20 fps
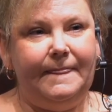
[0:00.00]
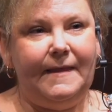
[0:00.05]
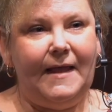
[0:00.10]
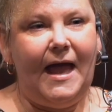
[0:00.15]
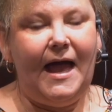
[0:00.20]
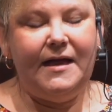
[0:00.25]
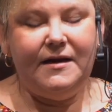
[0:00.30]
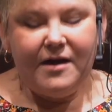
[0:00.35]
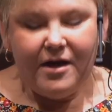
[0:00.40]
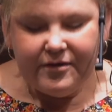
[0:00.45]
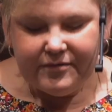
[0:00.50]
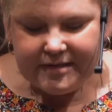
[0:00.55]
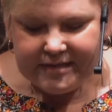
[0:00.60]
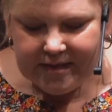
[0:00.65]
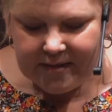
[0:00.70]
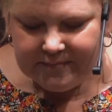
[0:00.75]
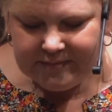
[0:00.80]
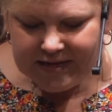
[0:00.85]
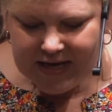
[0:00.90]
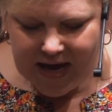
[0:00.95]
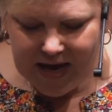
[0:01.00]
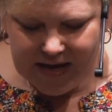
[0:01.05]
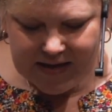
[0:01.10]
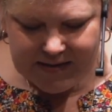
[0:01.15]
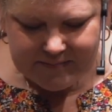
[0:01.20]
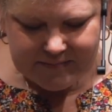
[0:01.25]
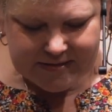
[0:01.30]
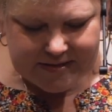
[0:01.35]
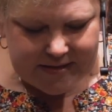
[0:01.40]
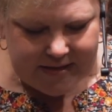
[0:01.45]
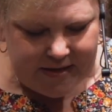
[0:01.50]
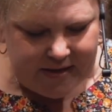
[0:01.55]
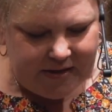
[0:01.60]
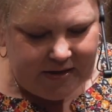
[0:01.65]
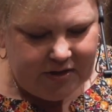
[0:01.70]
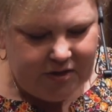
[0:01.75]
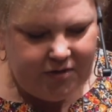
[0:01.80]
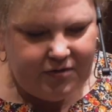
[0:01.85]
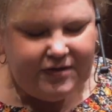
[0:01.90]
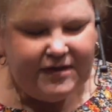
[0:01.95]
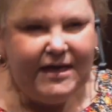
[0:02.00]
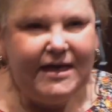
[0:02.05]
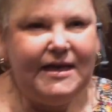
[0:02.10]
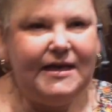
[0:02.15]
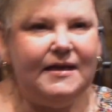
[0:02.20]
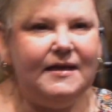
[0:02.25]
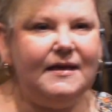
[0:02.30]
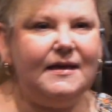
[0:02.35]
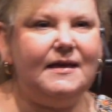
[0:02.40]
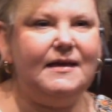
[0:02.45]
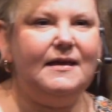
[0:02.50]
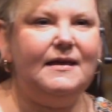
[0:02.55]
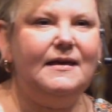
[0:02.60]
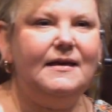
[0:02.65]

I know sometimes you think,